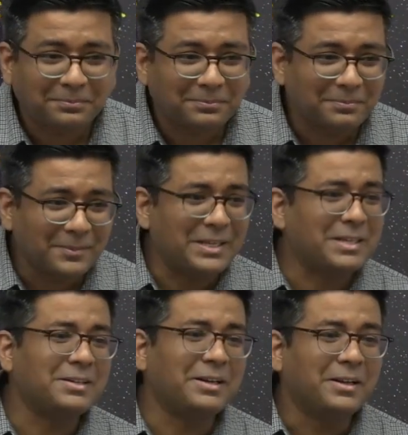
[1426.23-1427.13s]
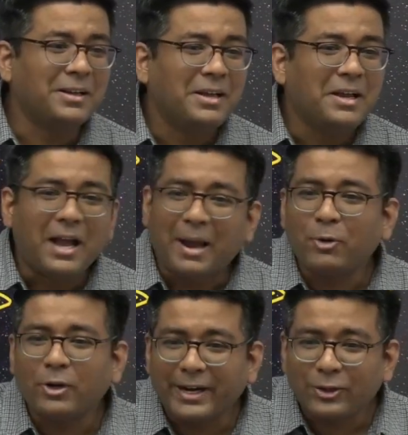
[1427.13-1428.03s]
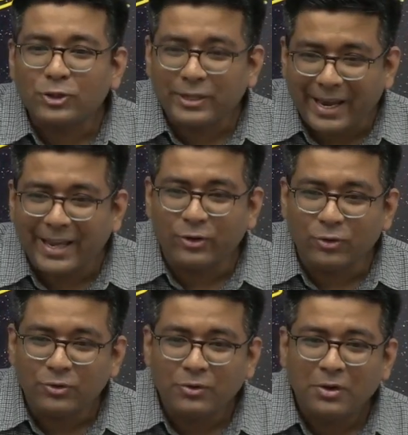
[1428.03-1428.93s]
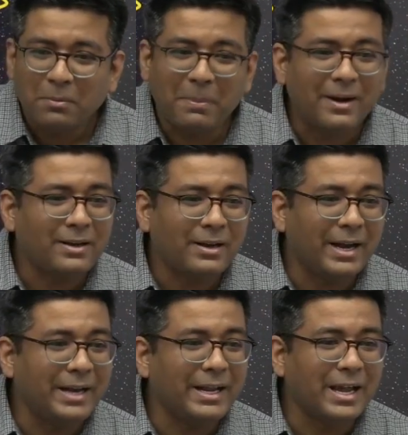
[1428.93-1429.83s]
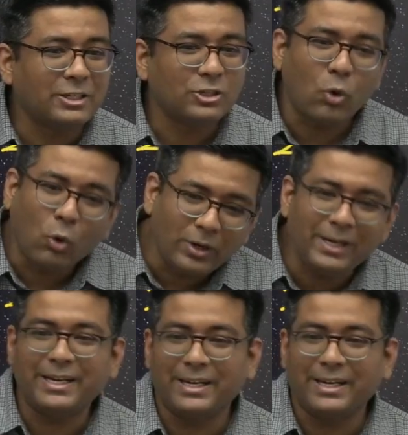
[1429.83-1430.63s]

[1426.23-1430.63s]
Yesterday. I'm not trying to scare you, but India's only